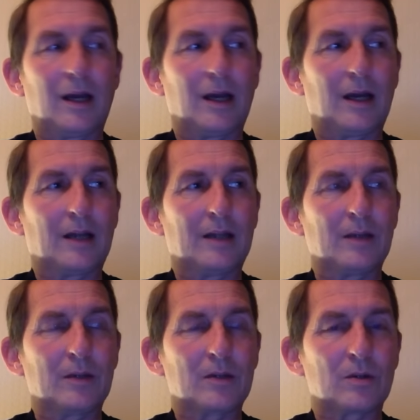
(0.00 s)
And they
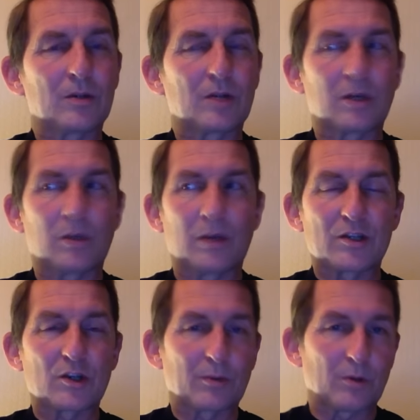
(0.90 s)
were told to go away and
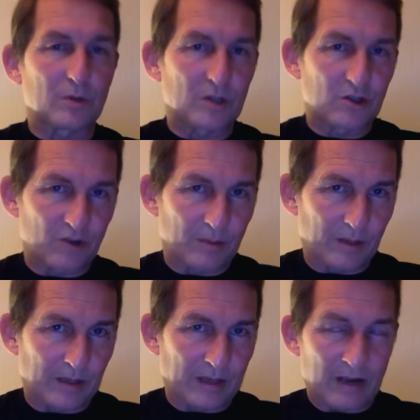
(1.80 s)
stop causing
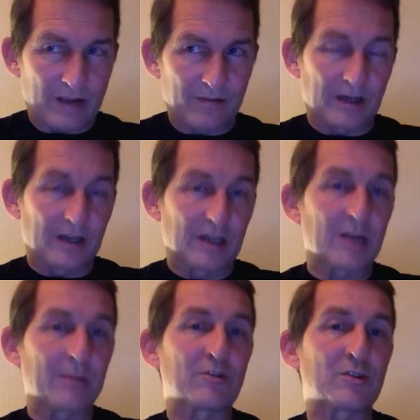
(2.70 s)
trouble. They were evidently
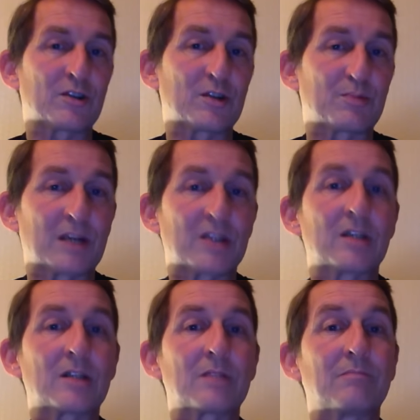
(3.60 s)
come across as
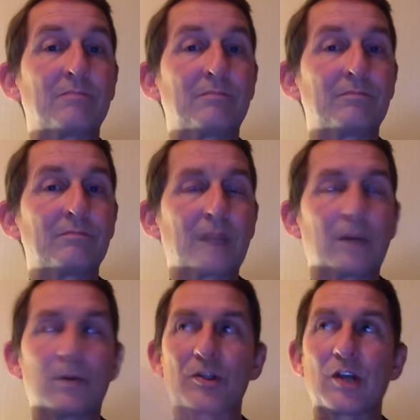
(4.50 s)
pranksters. That
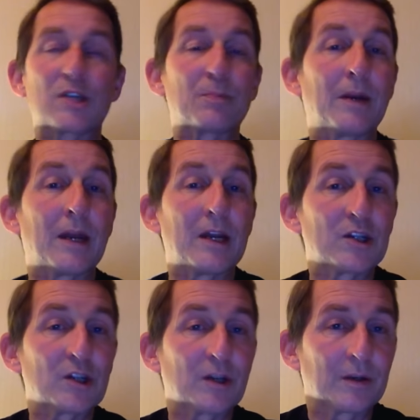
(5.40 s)
was the
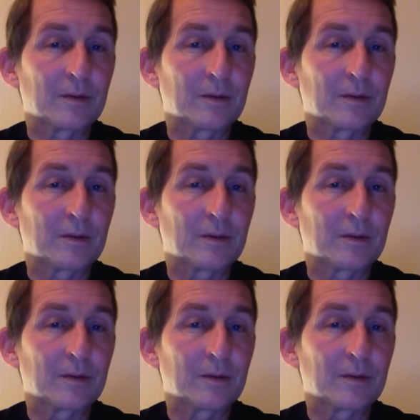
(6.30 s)
explanation.